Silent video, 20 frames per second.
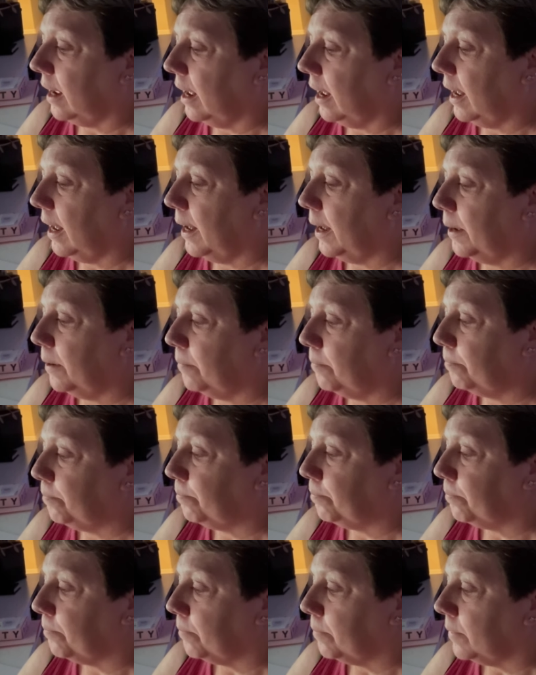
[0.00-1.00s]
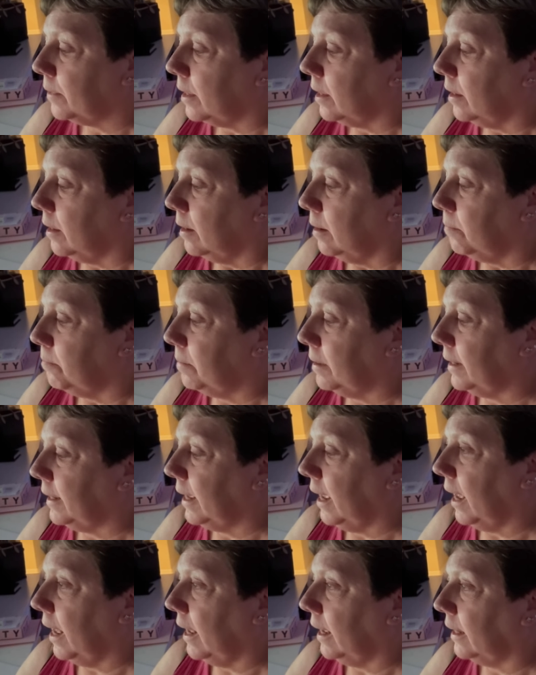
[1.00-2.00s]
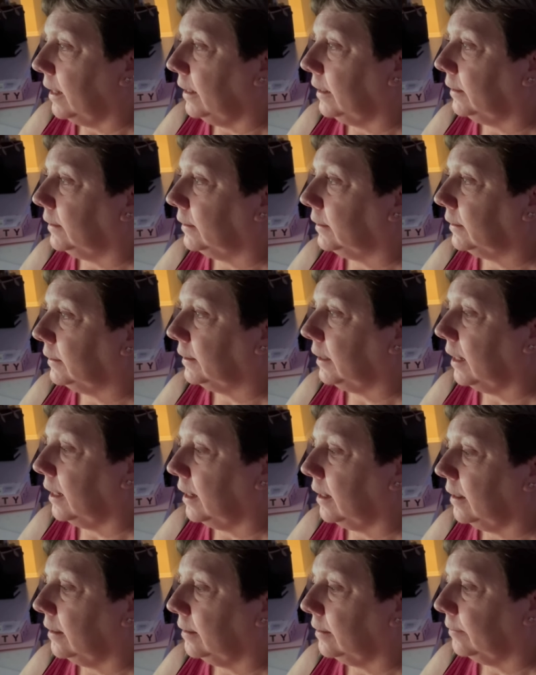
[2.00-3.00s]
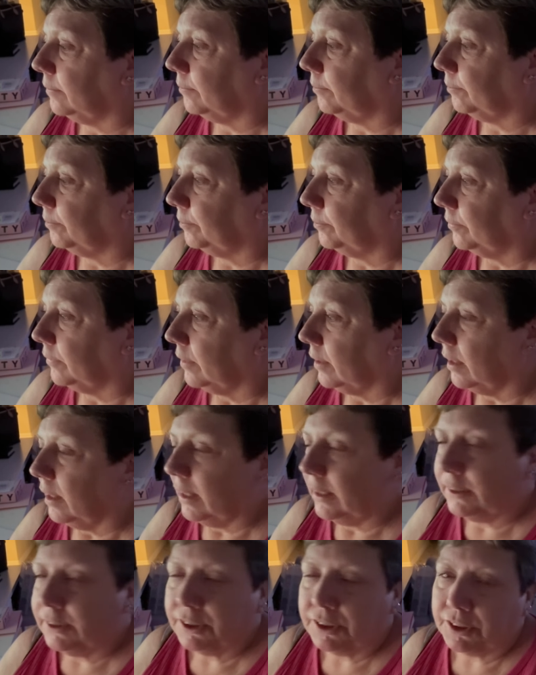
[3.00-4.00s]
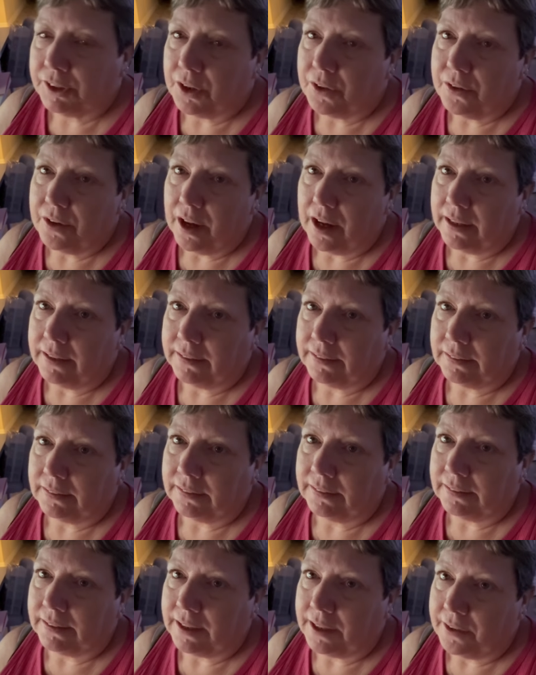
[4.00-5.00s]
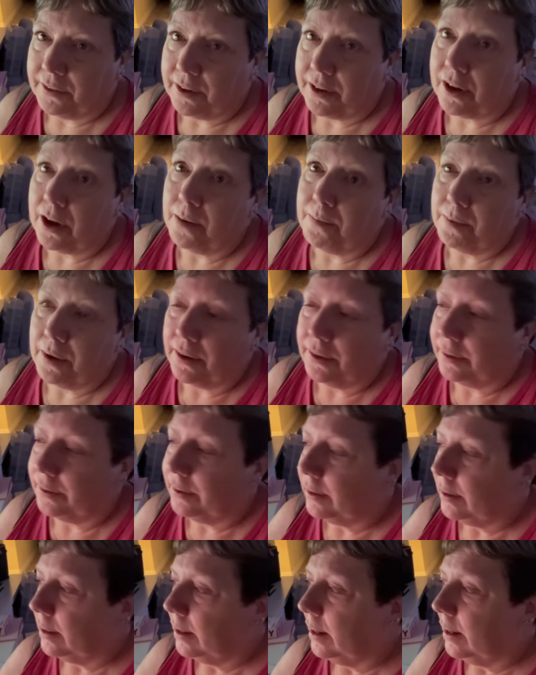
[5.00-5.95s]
But yeah, it's so nice just to hear it come on